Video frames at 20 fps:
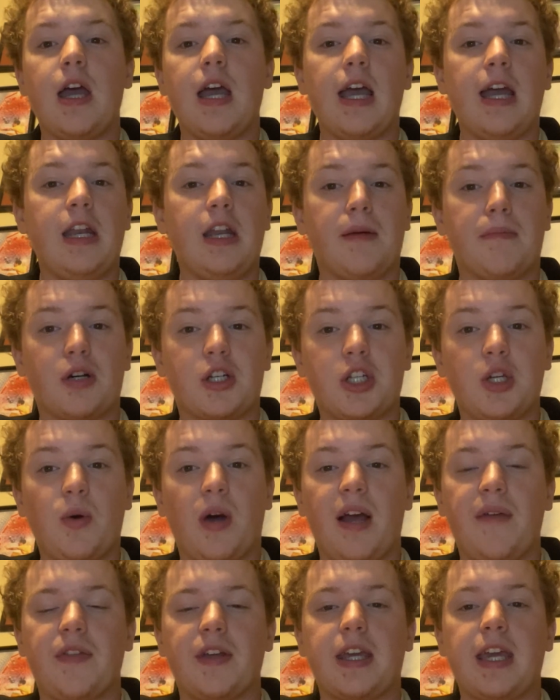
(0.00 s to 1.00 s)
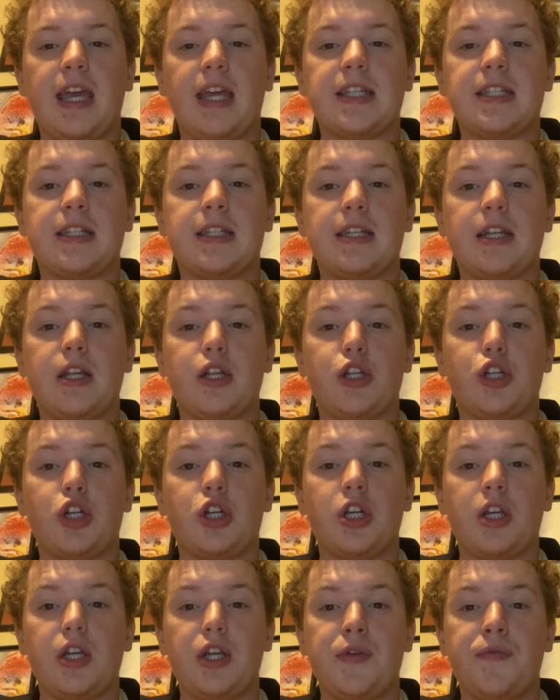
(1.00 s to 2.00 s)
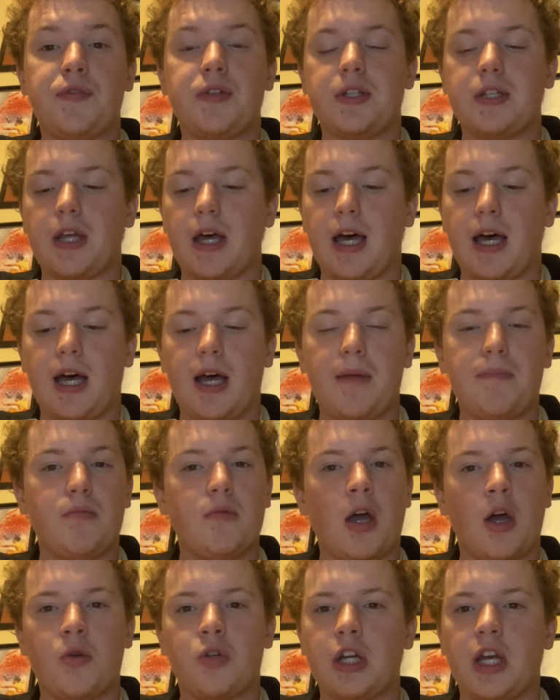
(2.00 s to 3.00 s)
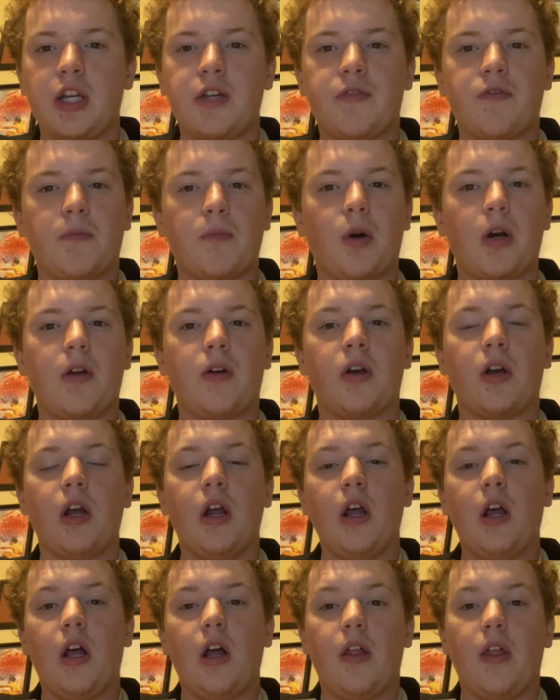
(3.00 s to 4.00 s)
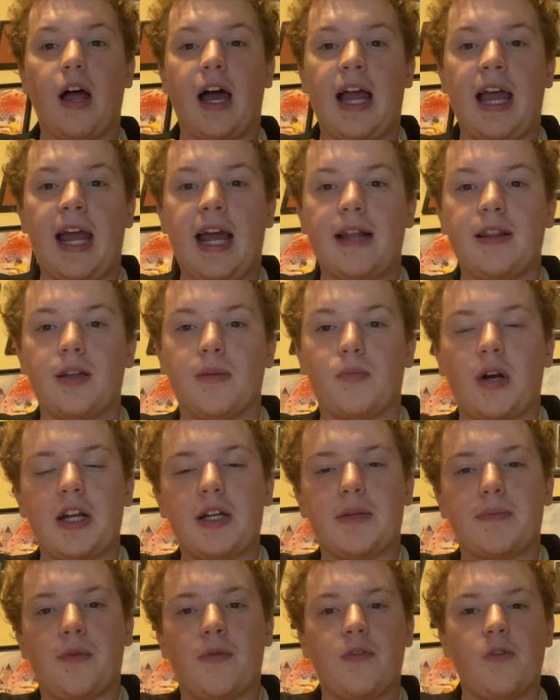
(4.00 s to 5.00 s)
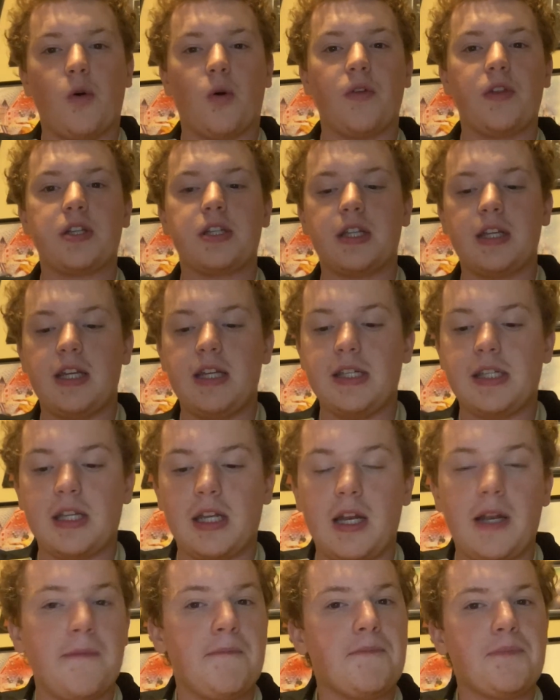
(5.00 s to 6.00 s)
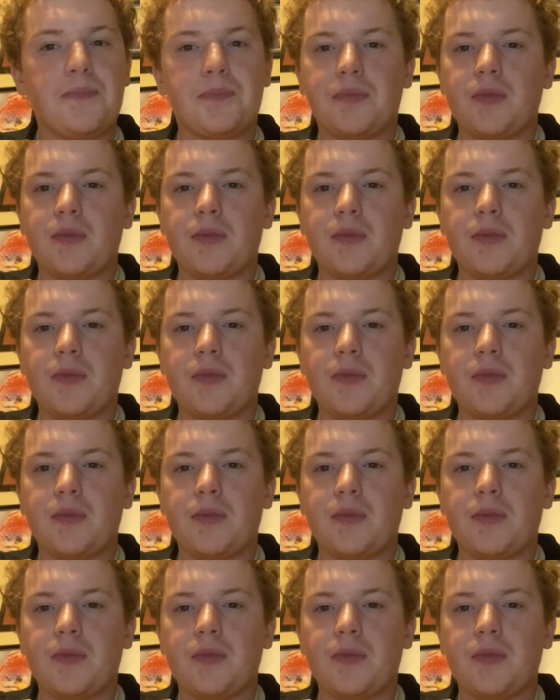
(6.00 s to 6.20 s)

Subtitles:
And number 2, I have the Kansas City Chiefs. No change from where I had them ranked before the season.